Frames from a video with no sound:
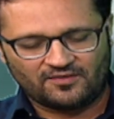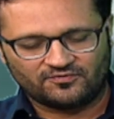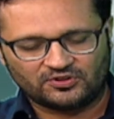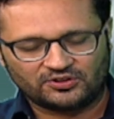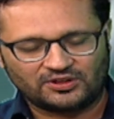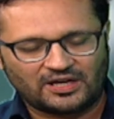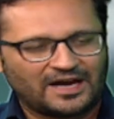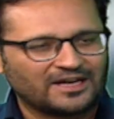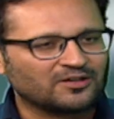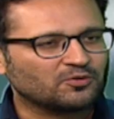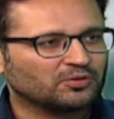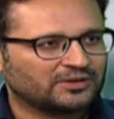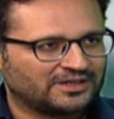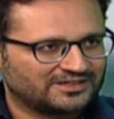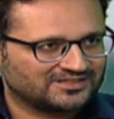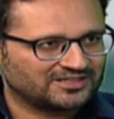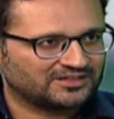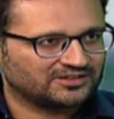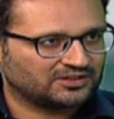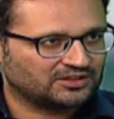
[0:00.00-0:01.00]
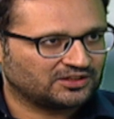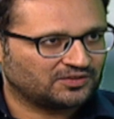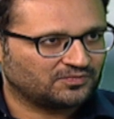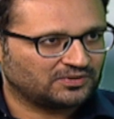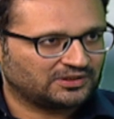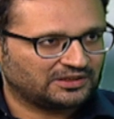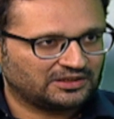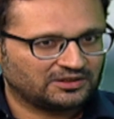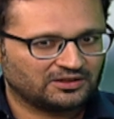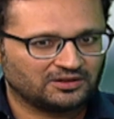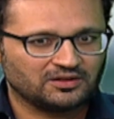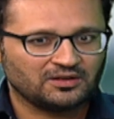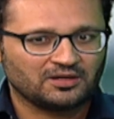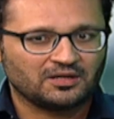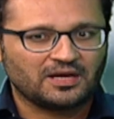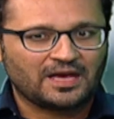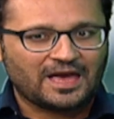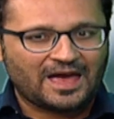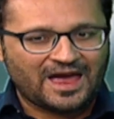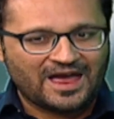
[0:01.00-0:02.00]
after the High Court had said that they were legal,
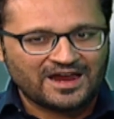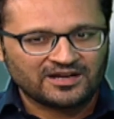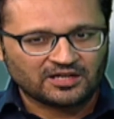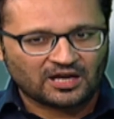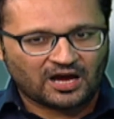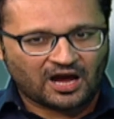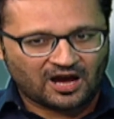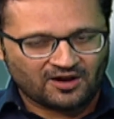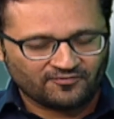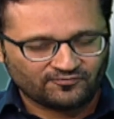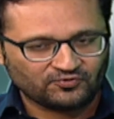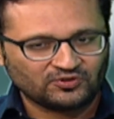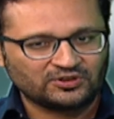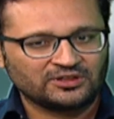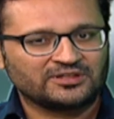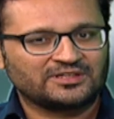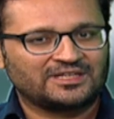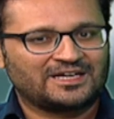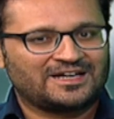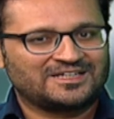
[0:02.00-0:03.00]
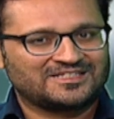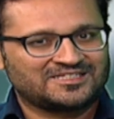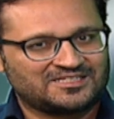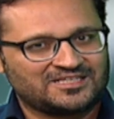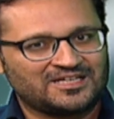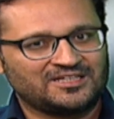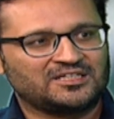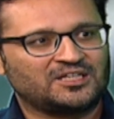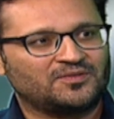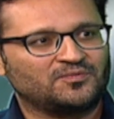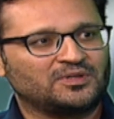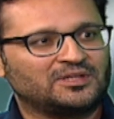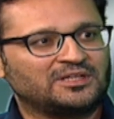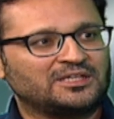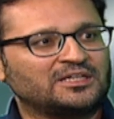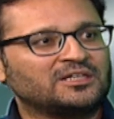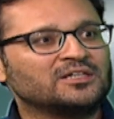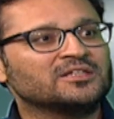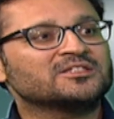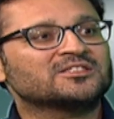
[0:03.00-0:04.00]
and after they had said they
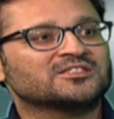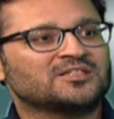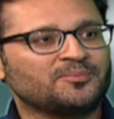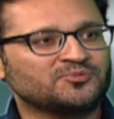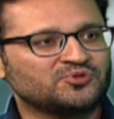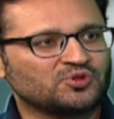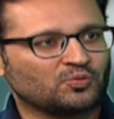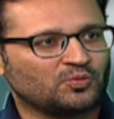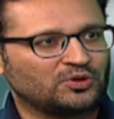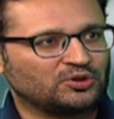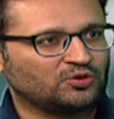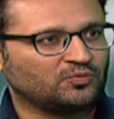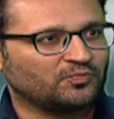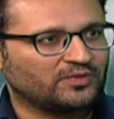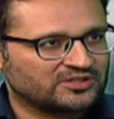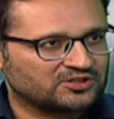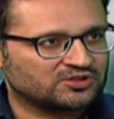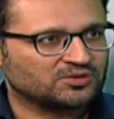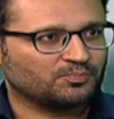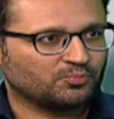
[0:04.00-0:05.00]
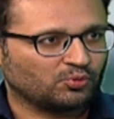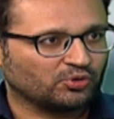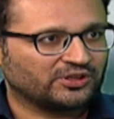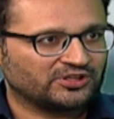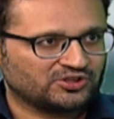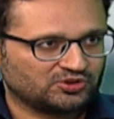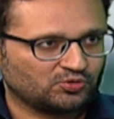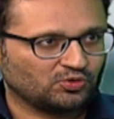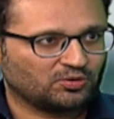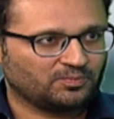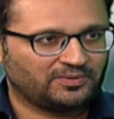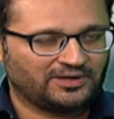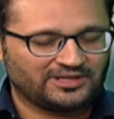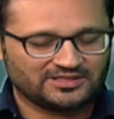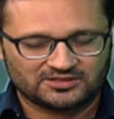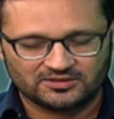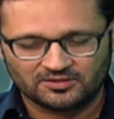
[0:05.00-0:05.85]
were legal, subsequent to which protests took